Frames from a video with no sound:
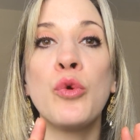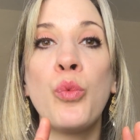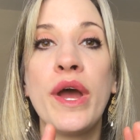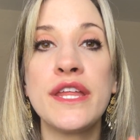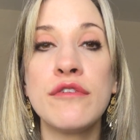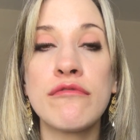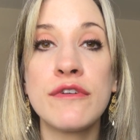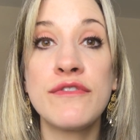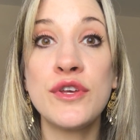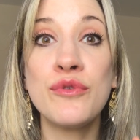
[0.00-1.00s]
When you
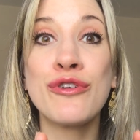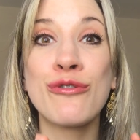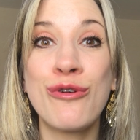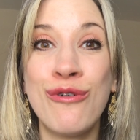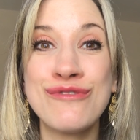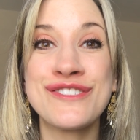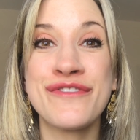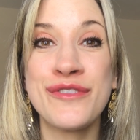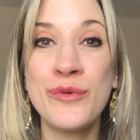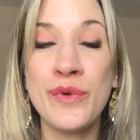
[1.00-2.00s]
review your goals
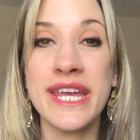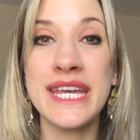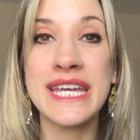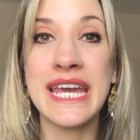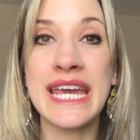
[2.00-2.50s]
for the week,